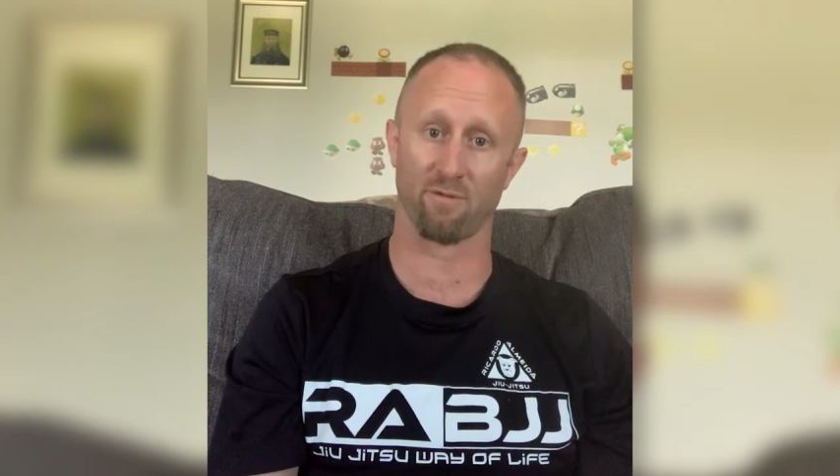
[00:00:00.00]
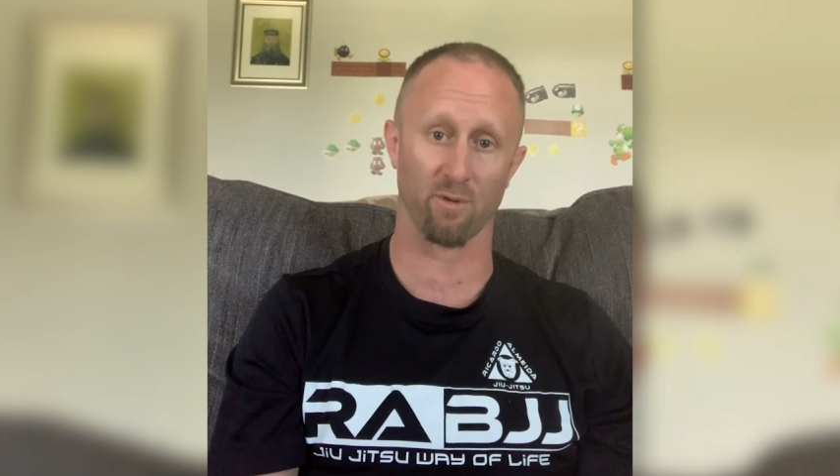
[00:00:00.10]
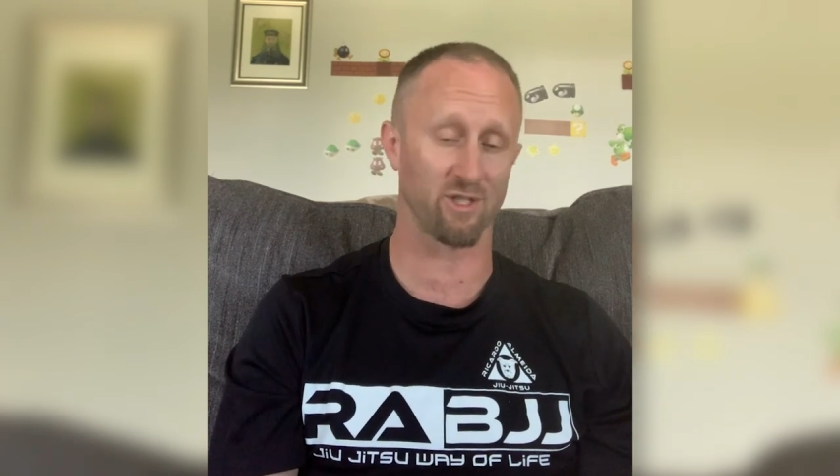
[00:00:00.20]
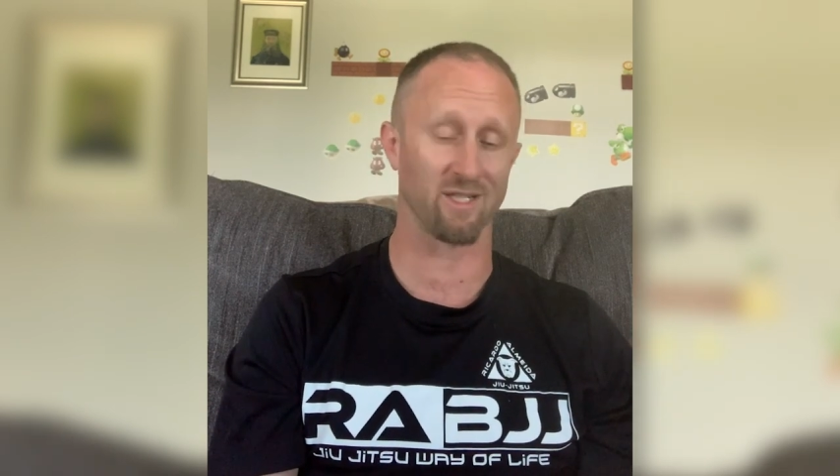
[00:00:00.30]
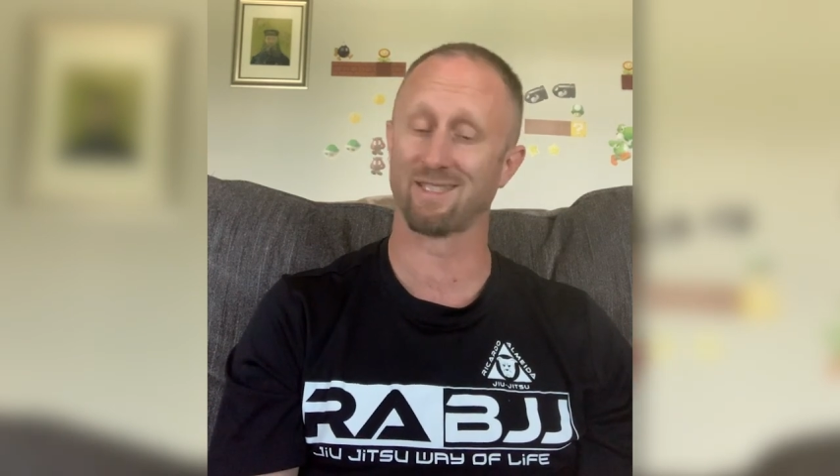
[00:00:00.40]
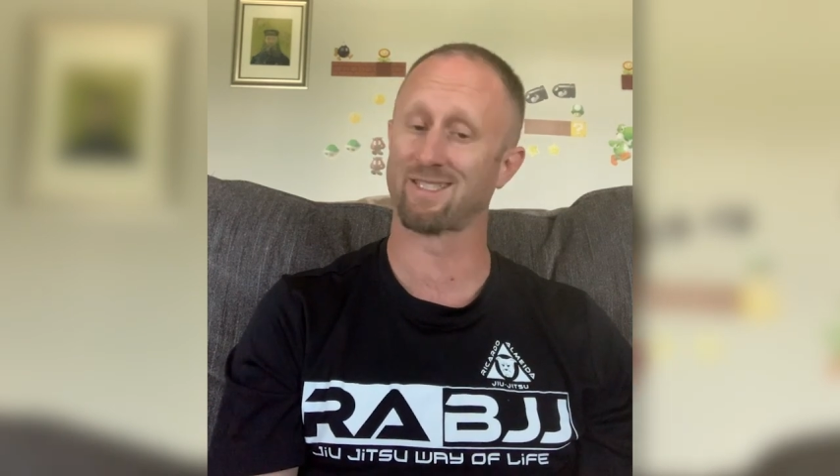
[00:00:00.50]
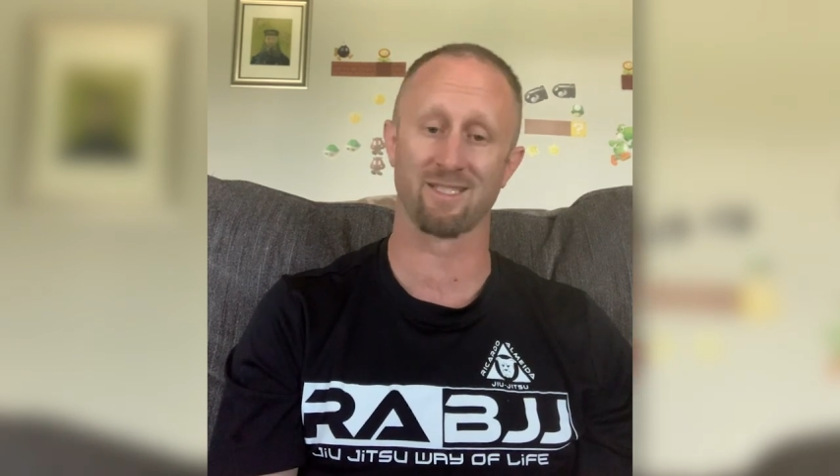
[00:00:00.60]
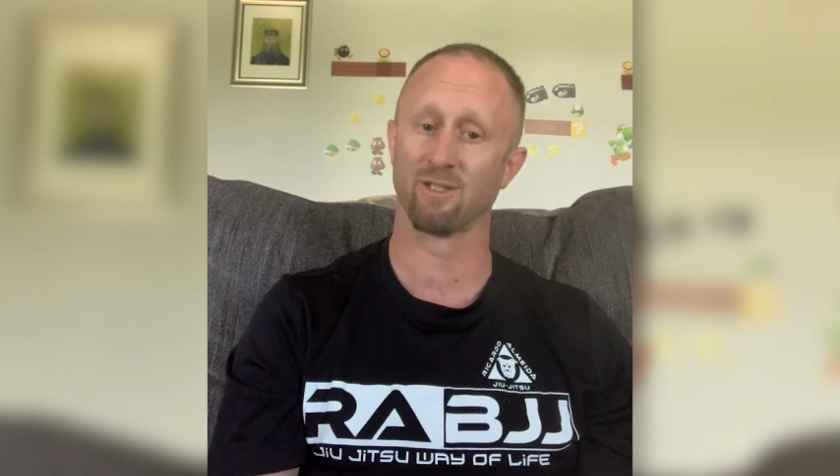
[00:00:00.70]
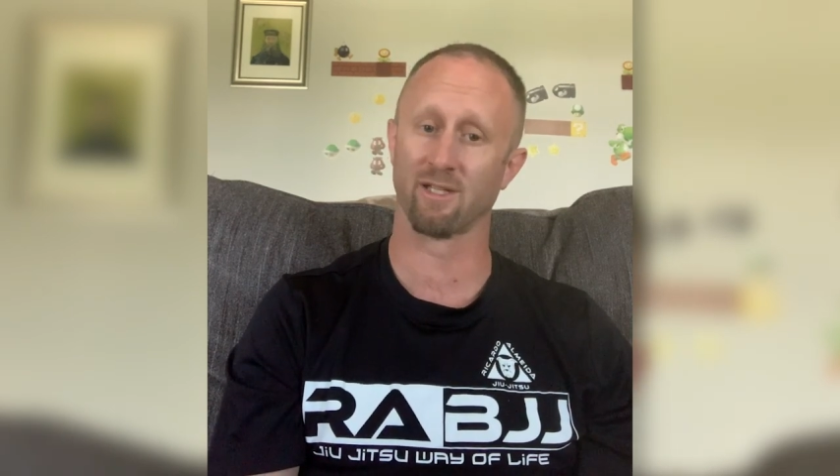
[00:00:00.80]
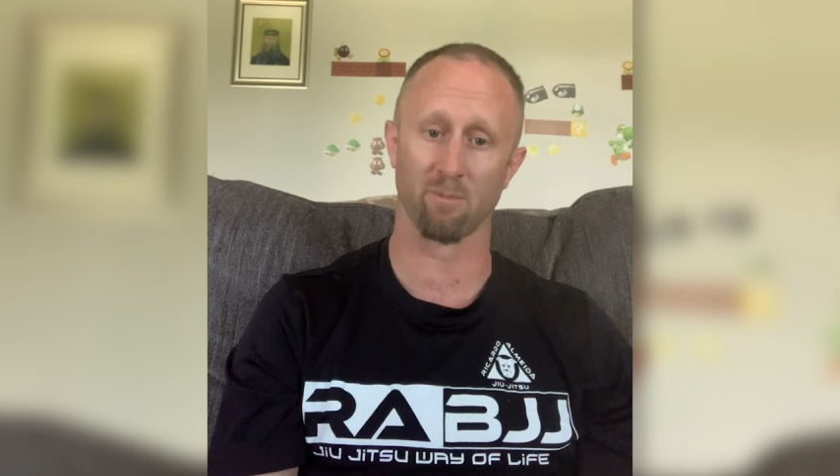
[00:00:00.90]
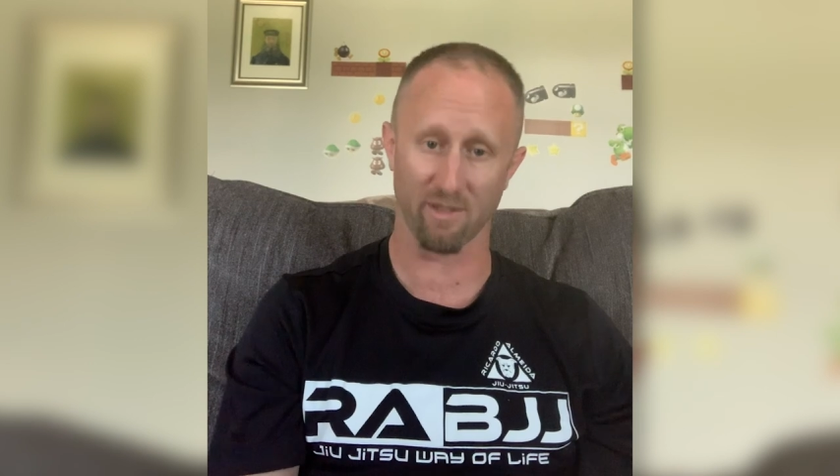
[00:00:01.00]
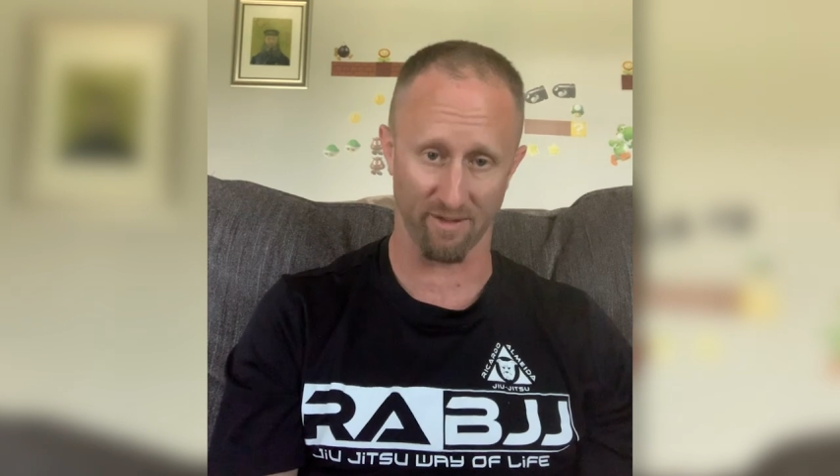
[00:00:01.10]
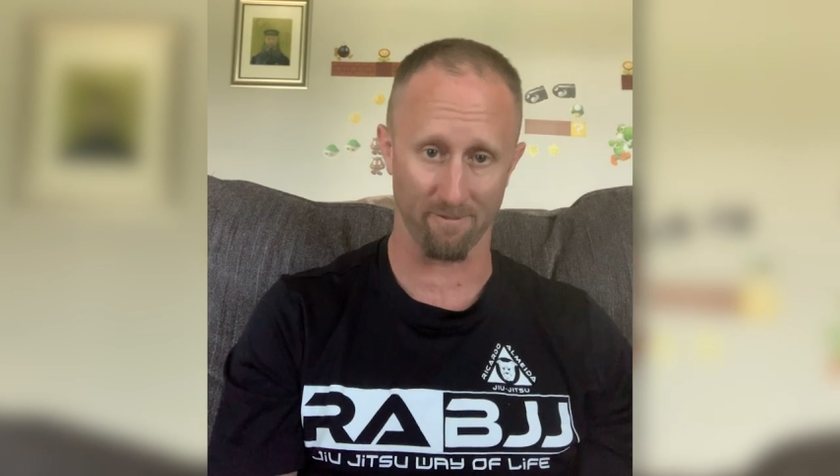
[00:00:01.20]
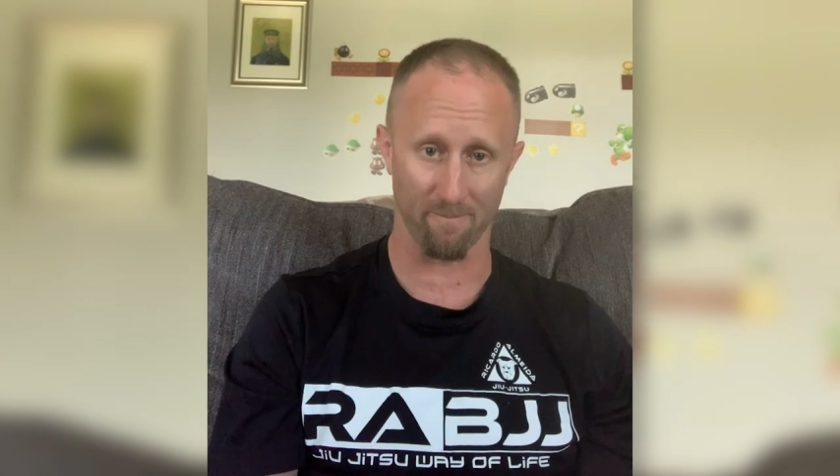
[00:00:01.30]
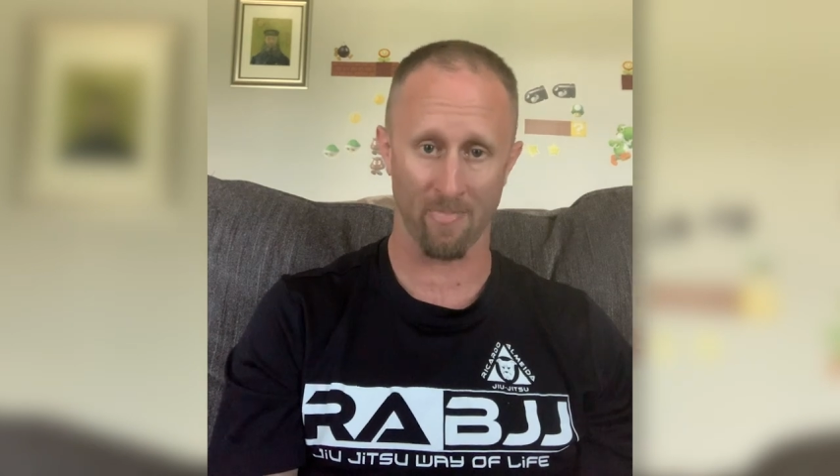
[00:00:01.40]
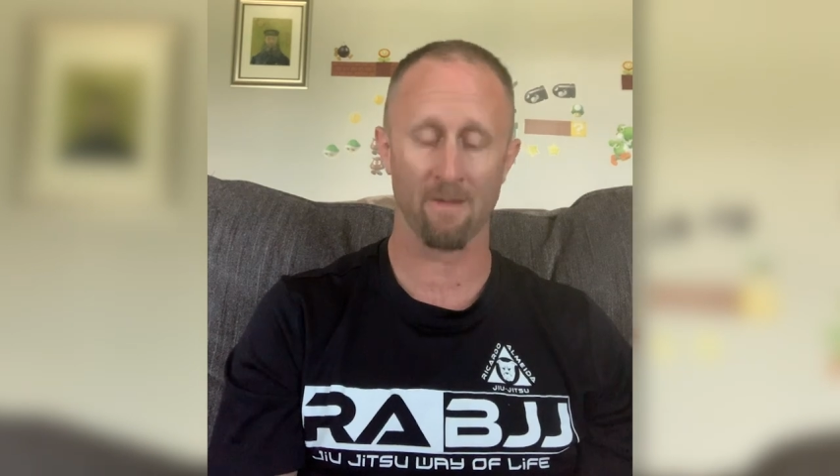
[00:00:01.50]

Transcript: unfortunately still going to be there.